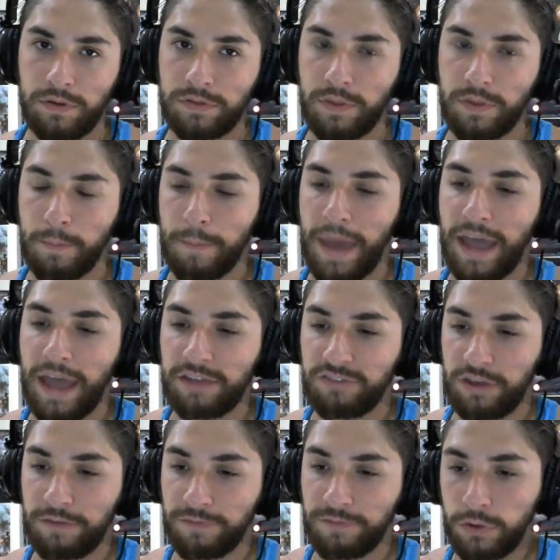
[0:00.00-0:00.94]

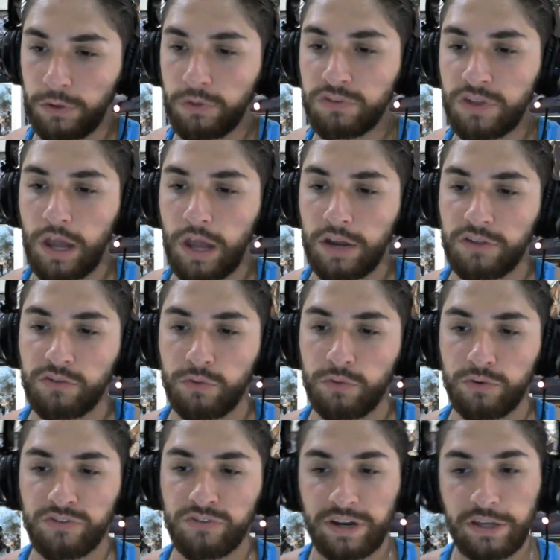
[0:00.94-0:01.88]
if you use a lot of
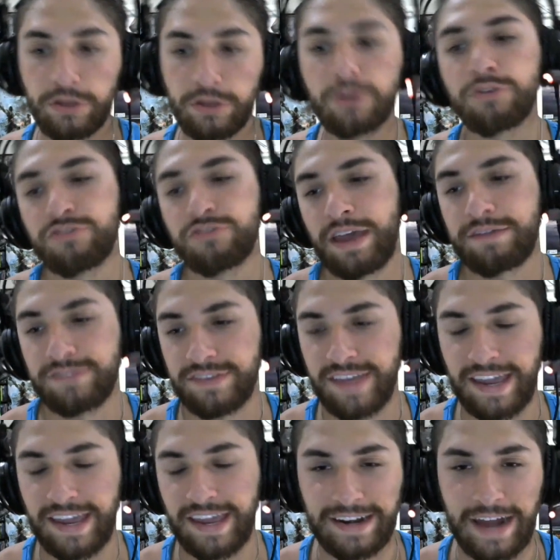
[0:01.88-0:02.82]
sorcery, you usually have to
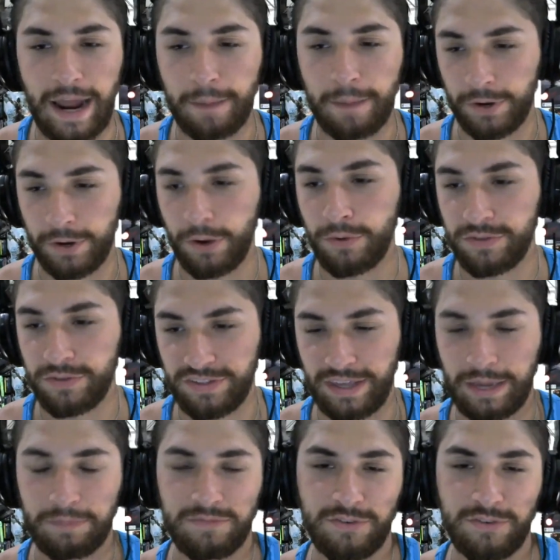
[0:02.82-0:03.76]
take a nap or go to
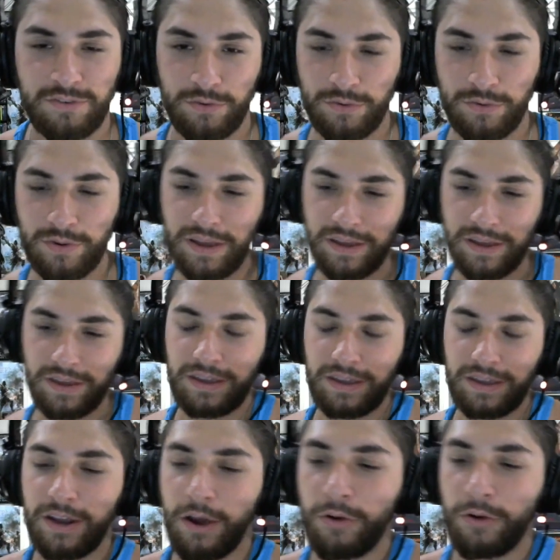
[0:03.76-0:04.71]
sleep to,
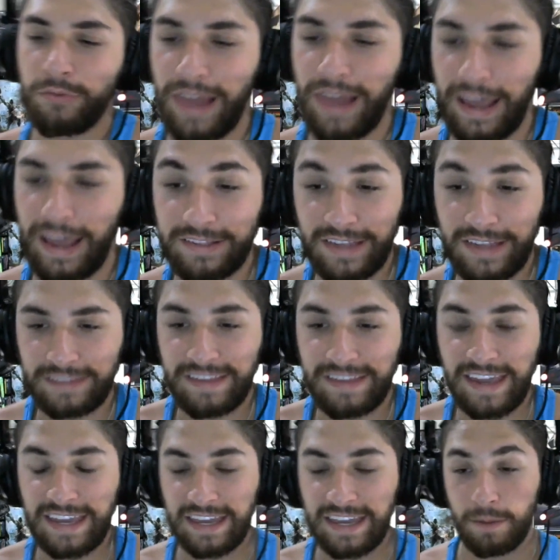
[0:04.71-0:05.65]
rely. It's like
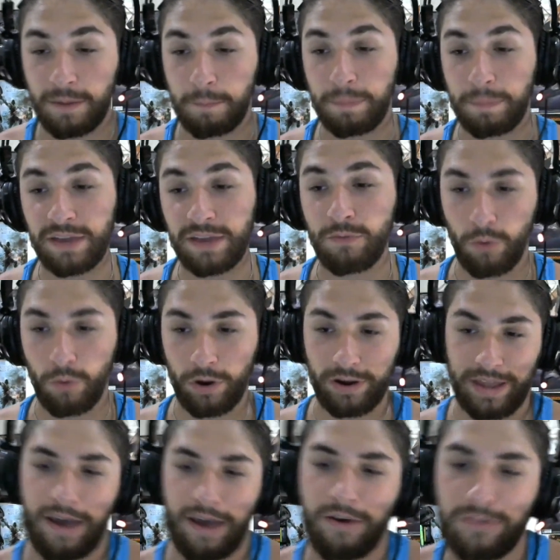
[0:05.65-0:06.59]
taking a big
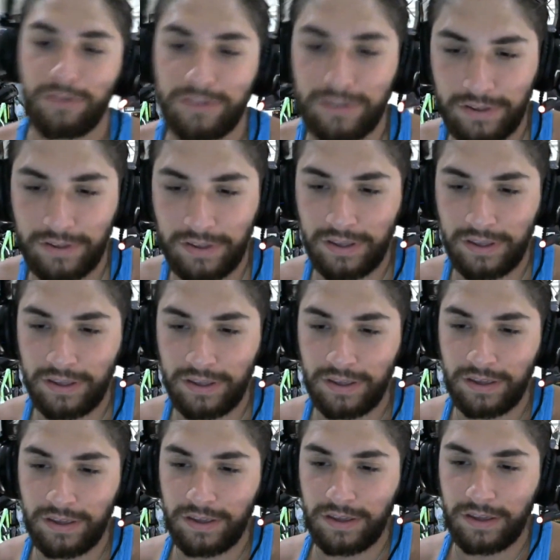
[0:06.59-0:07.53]
workout.
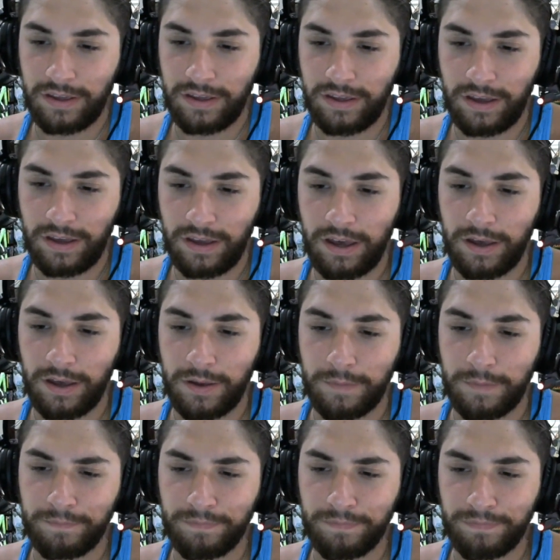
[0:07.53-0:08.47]

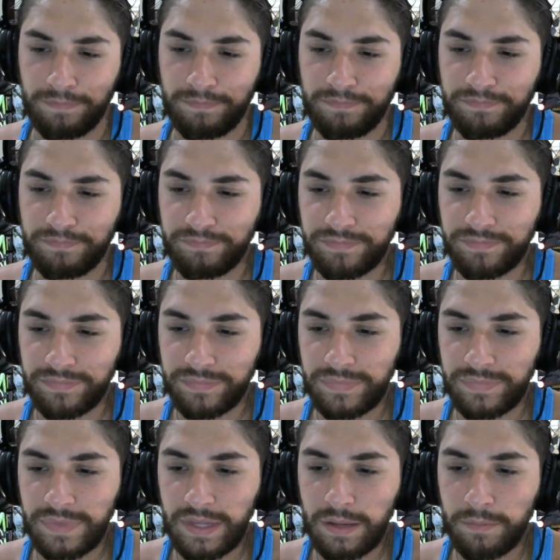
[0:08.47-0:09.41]

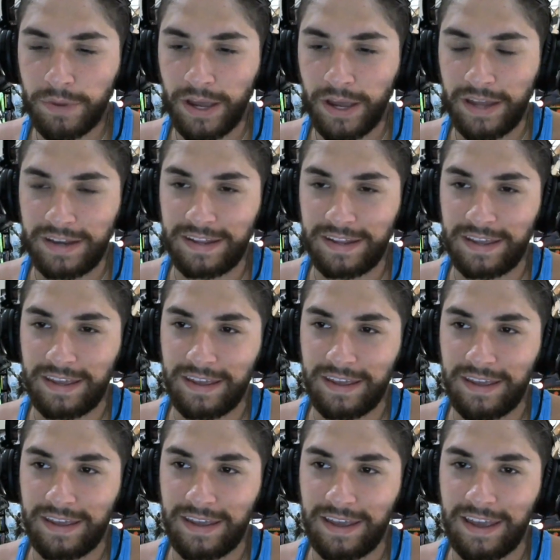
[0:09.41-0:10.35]
But
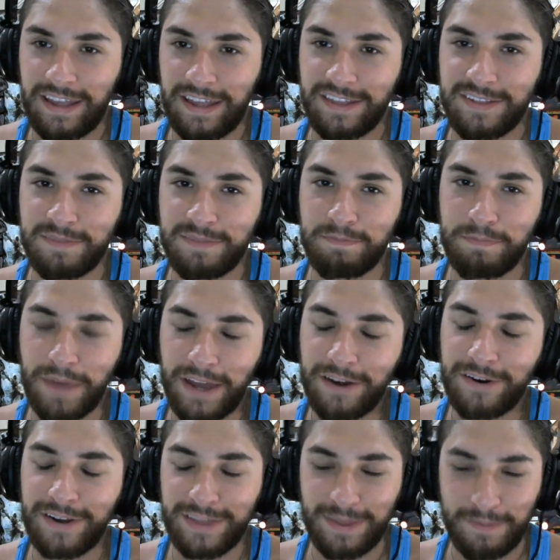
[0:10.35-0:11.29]
it's
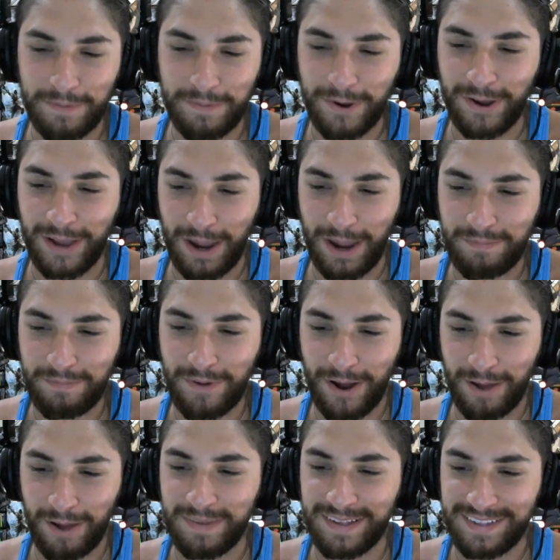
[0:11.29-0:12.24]
better in the book, I
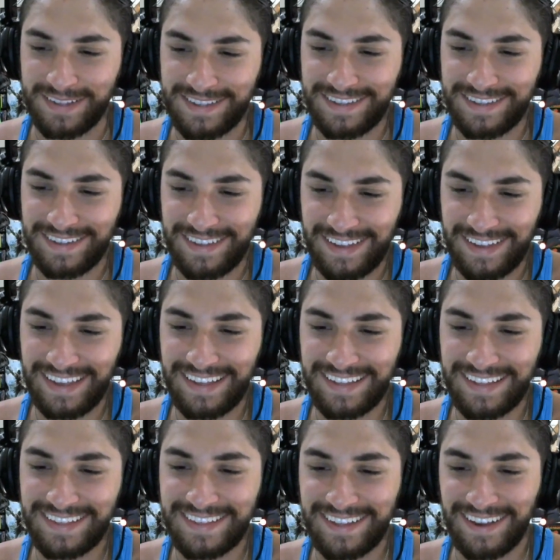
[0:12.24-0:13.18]
promise.
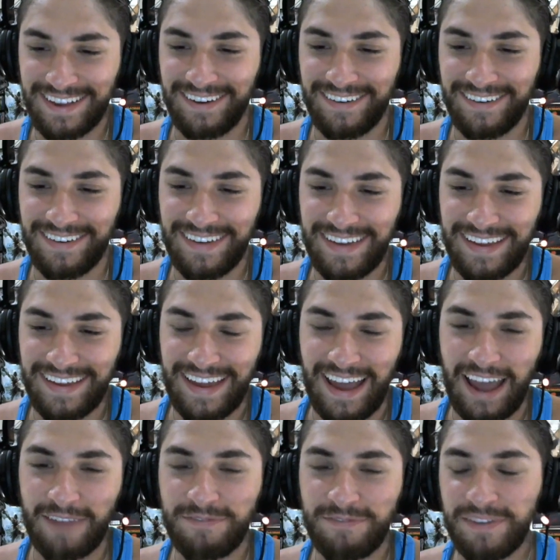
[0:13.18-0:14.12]
So
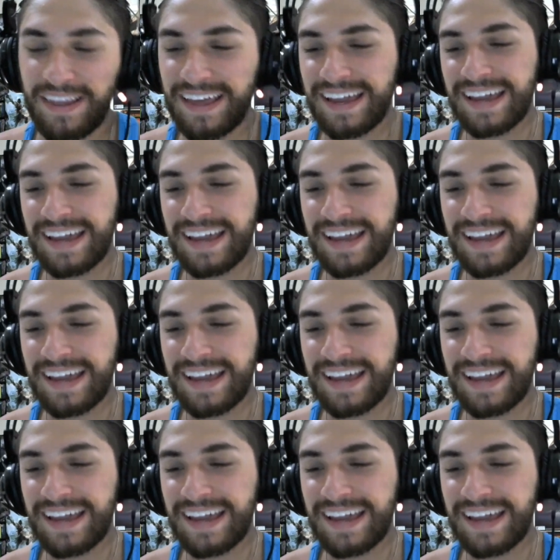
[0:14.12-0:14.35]
I feel like